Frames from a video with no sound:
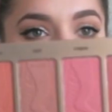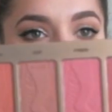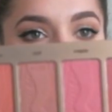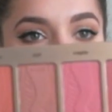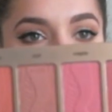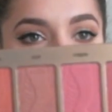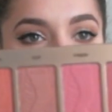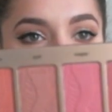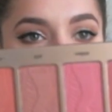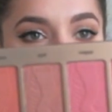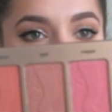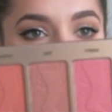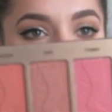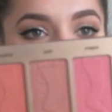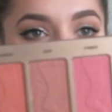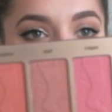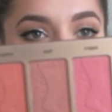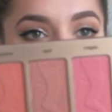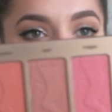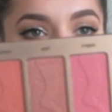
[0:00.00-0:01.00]
first one,
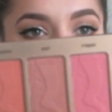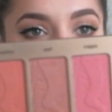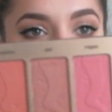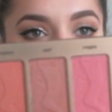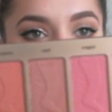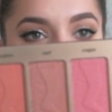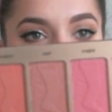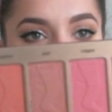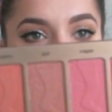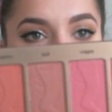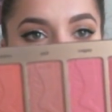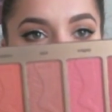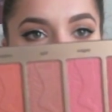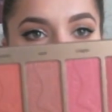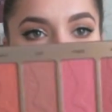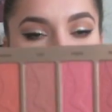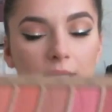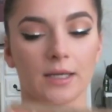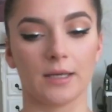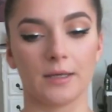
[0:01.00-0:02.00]
and this third one
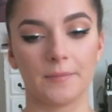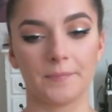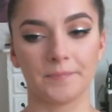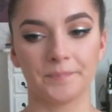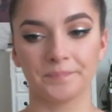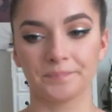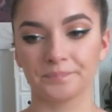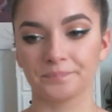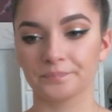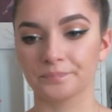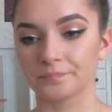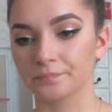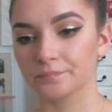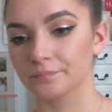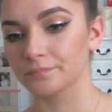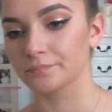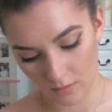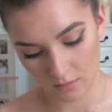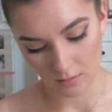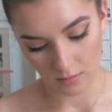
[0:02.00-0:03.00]
here.
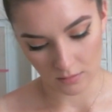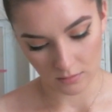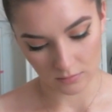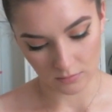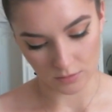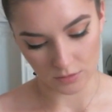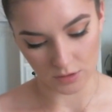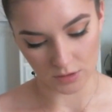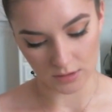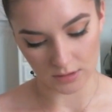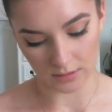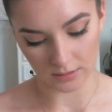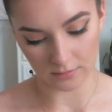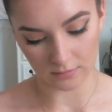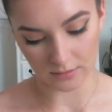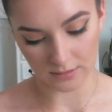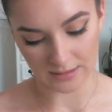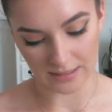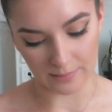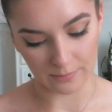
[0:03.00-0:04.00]
So just a little
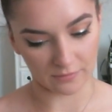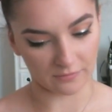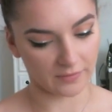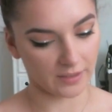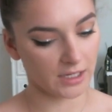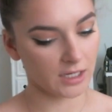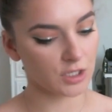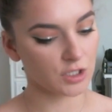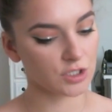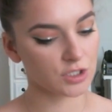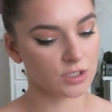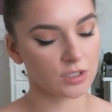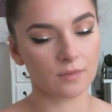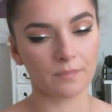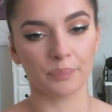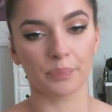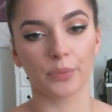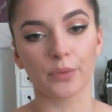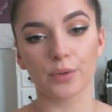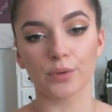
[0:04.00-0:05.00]
dab of each,
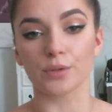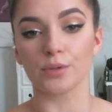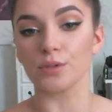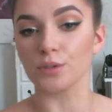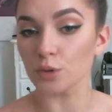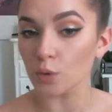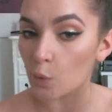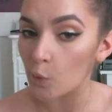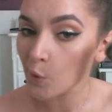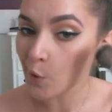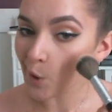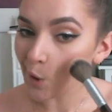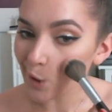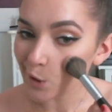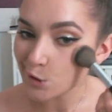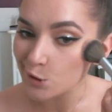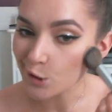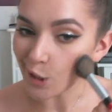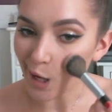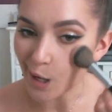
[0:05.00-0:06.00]
because
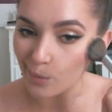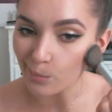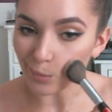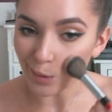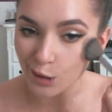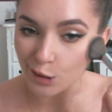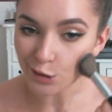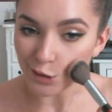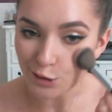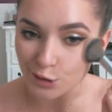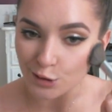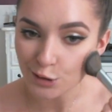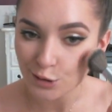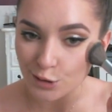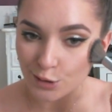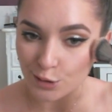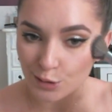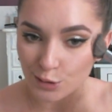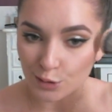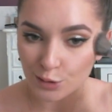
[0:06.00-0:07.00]
Tarte blushes
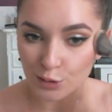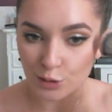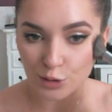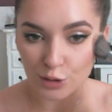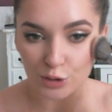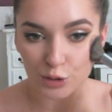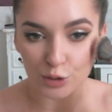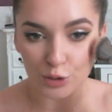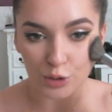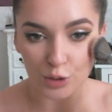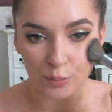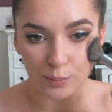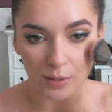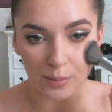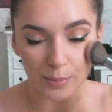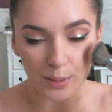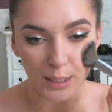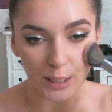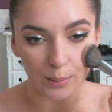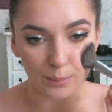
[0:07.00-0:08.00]
super
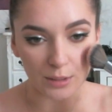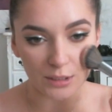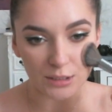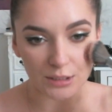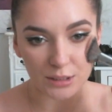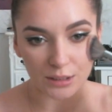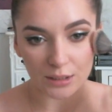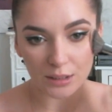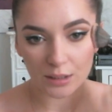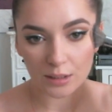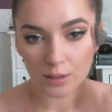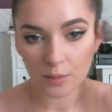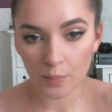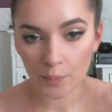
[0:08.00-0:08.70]
pigmented.